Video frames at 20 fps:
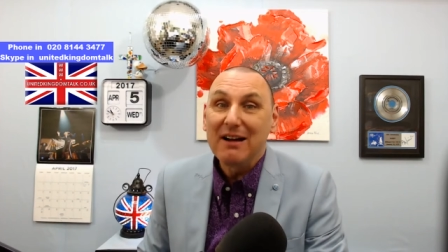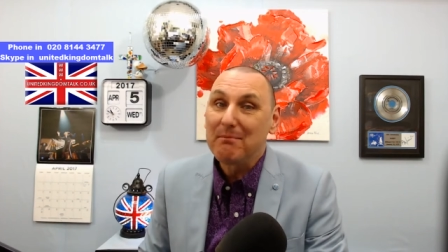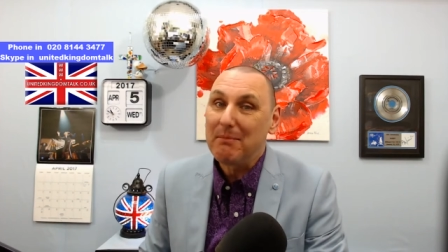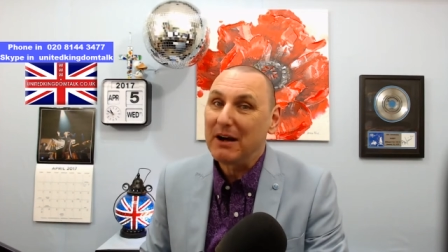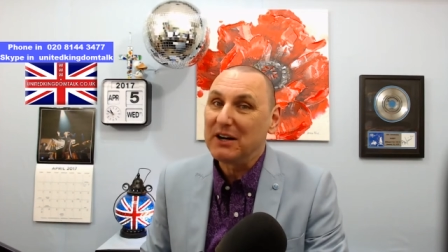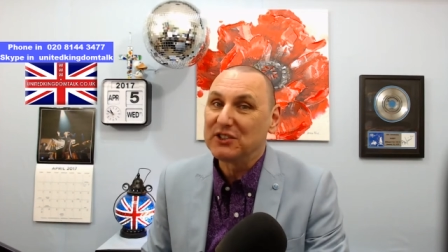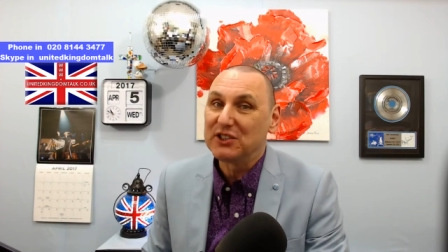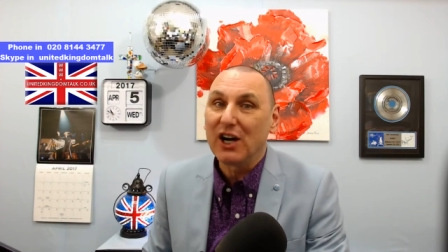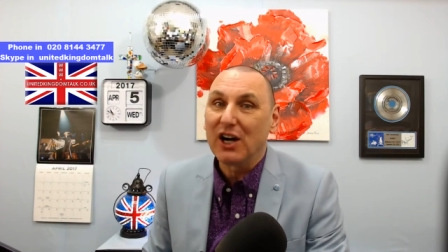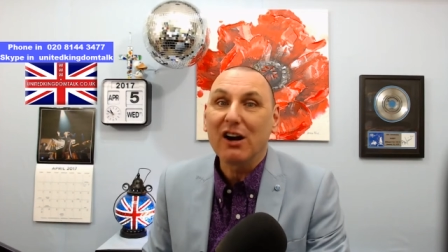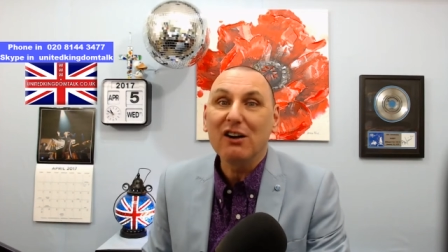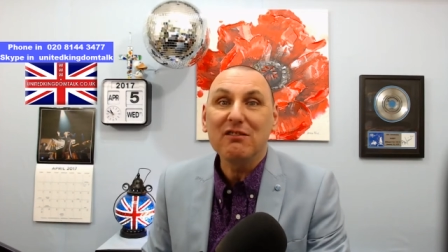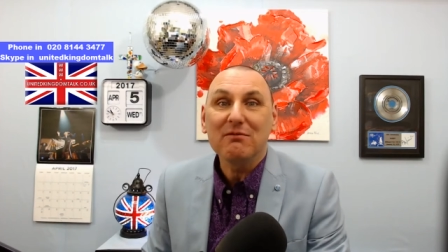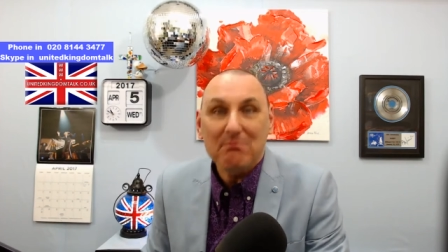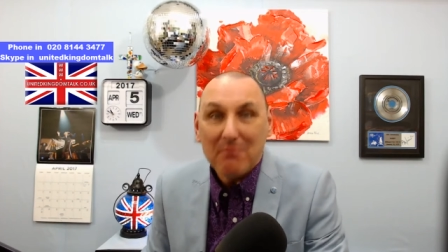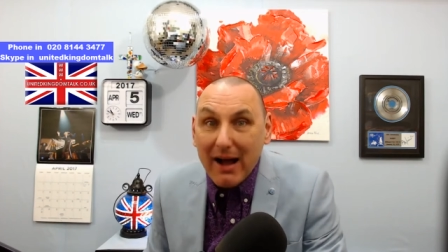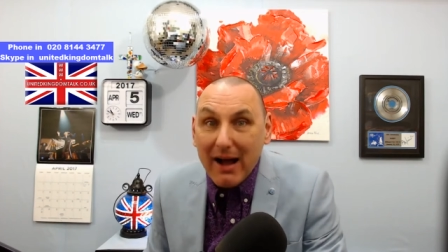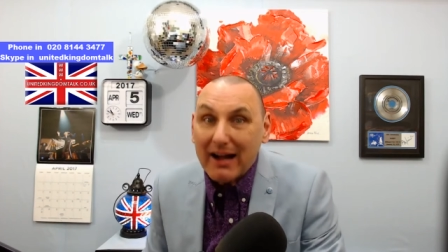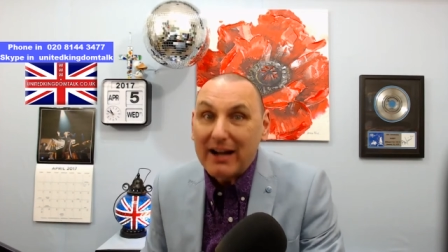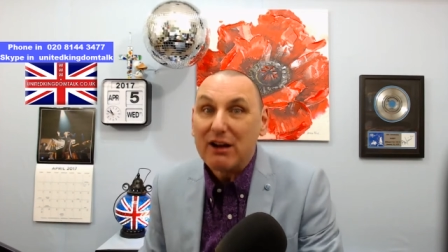but don't
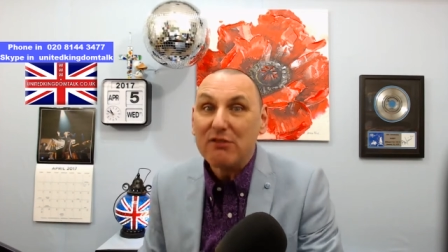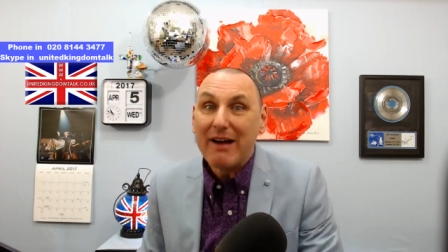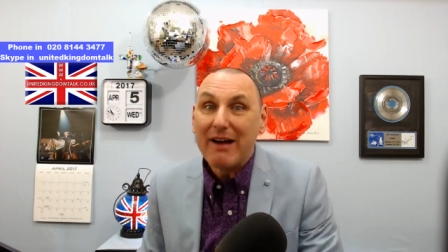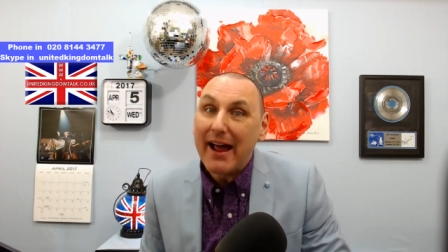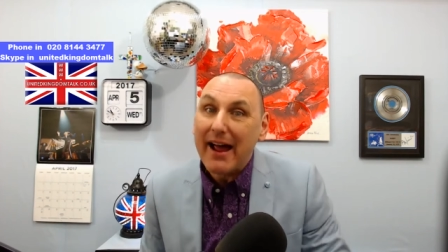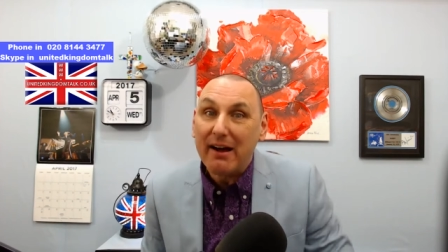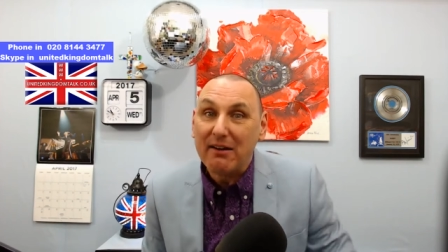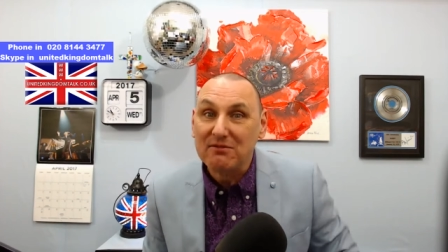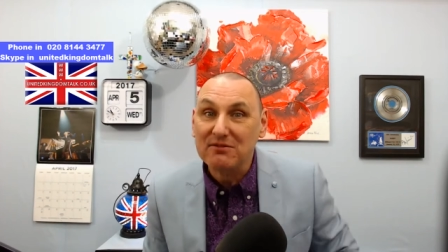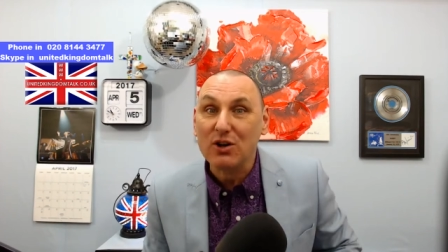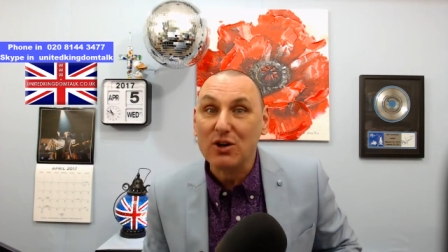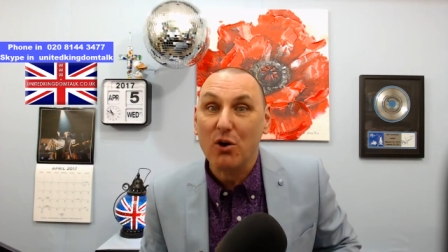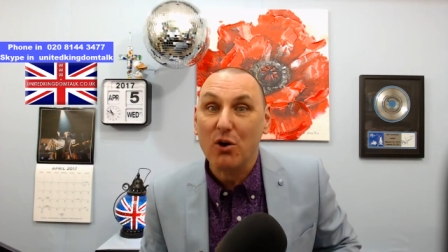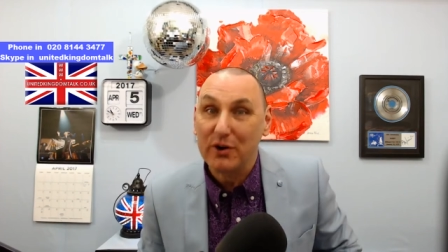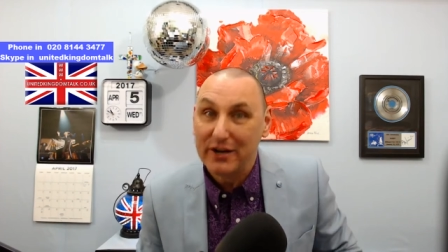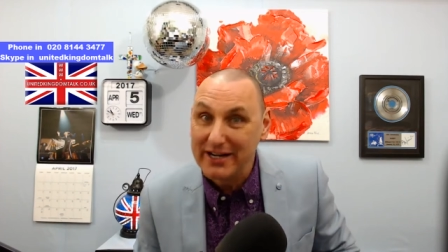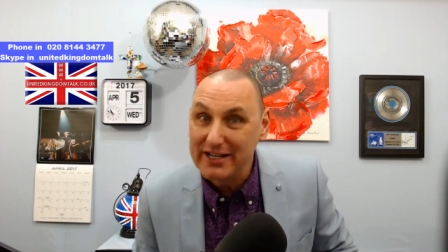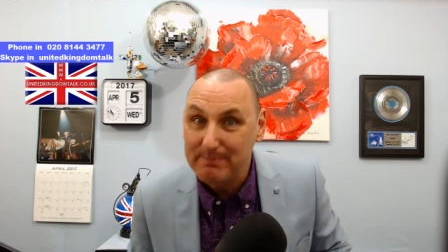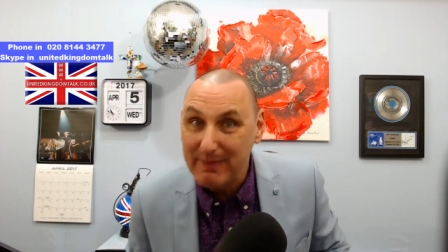muck around on his